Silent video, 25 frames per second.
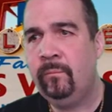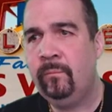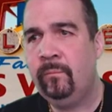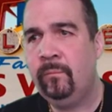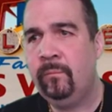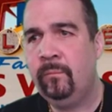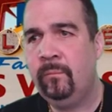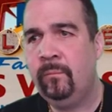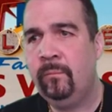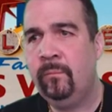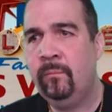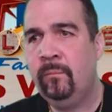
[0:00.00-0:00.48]

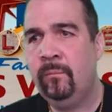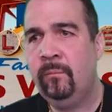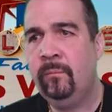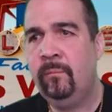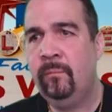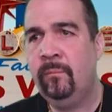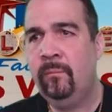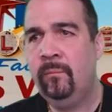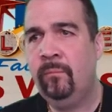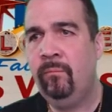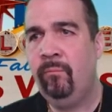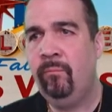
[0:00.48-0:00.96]

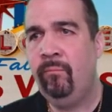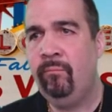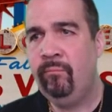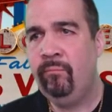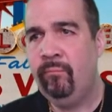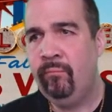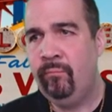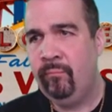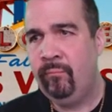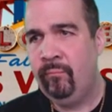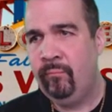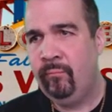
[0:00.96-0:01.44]

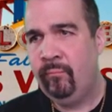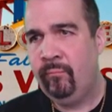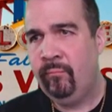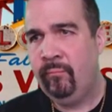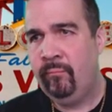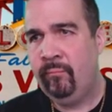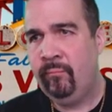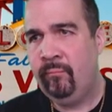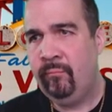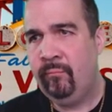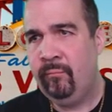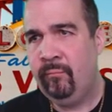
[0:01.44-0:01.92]

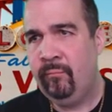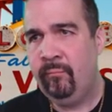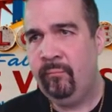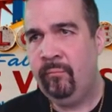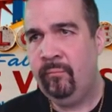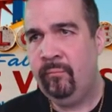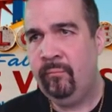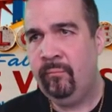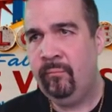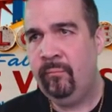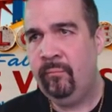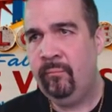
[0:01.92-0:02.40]

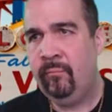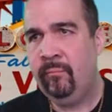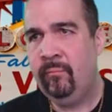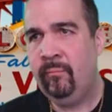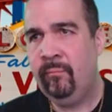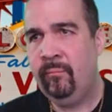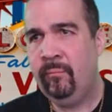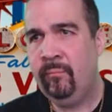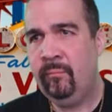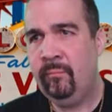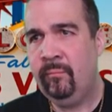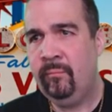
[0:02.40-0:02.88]

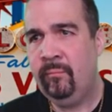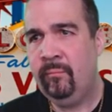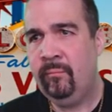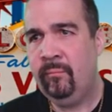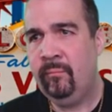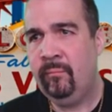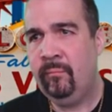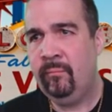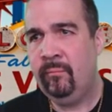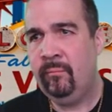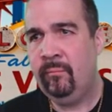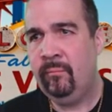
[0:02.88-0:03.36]

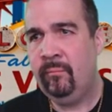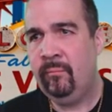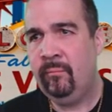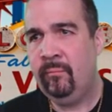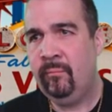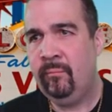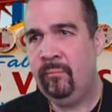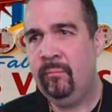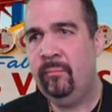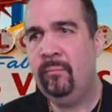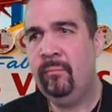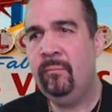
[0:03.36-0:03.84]

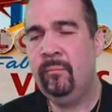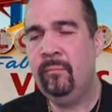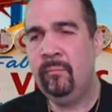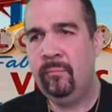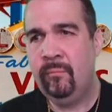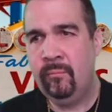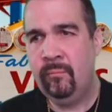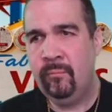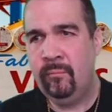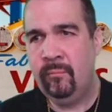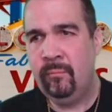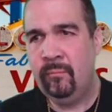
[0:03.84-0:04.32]

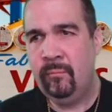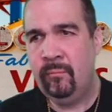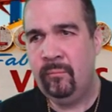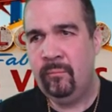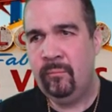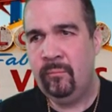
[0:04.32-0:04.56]
[no speech]